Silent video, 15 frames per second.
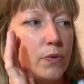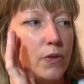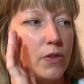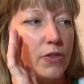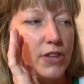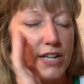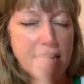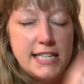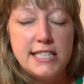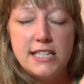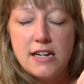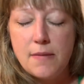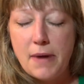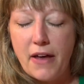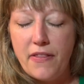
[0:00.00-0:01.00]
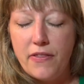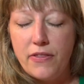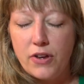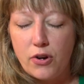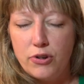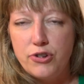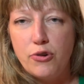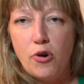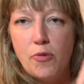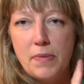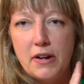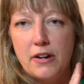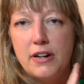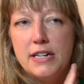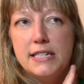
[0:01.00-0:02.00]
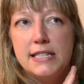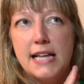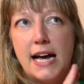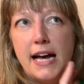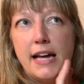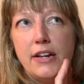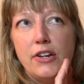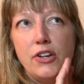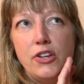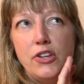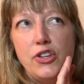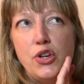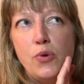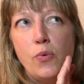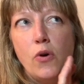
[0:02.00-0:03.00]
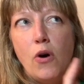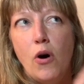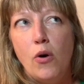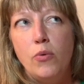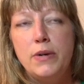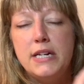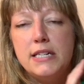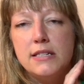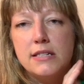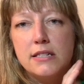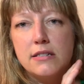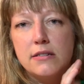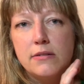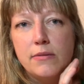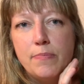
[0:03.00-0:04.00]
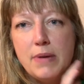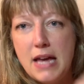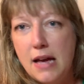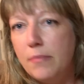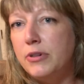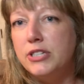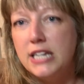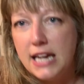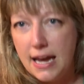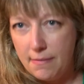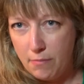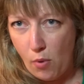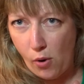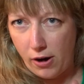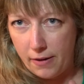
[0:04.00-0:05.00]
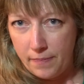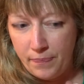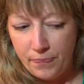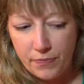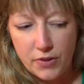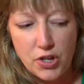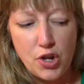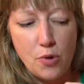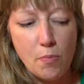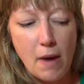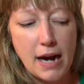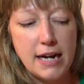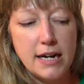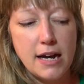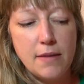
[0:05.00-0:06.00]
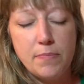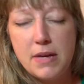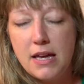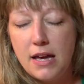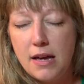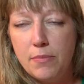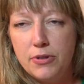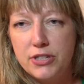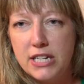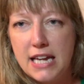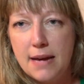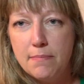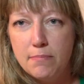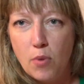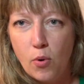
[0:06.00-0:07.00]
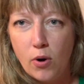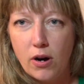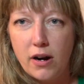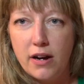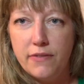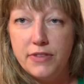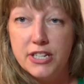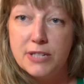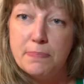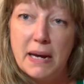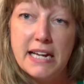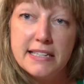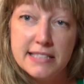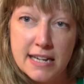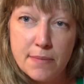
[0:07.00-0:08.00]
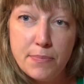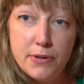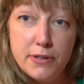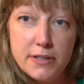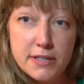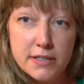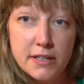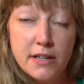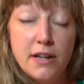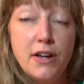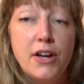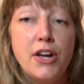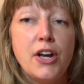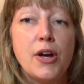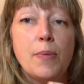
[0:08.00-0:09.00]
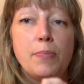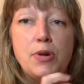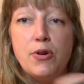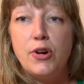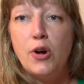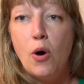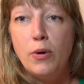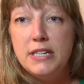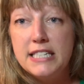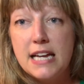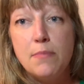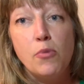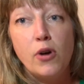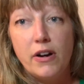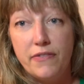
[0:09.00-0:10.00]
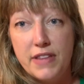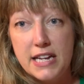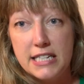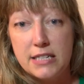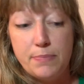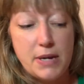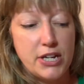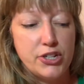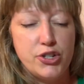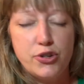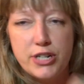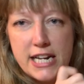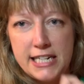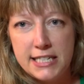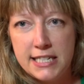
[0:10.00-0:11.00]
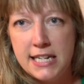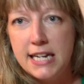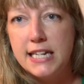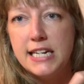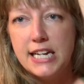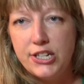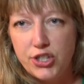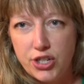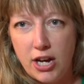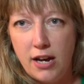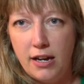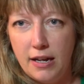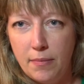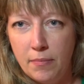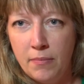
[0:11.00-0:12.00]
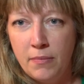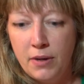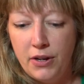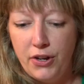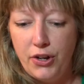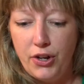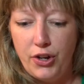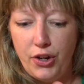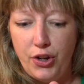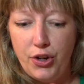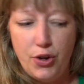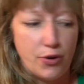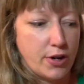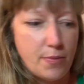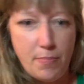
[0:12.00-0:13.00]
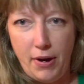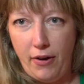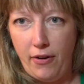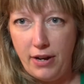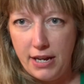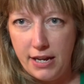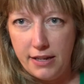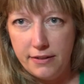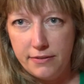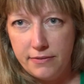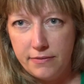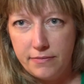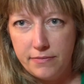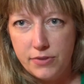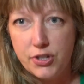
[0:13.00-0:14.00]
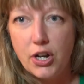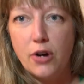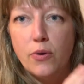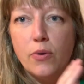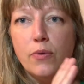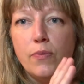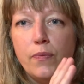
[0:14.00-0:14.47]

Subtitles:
the nice thing about the control beer is that you will always be able to get more. You might not be able to get more of the spike samples, but you can always get more of this because you're tasting it each time you're comparing it. So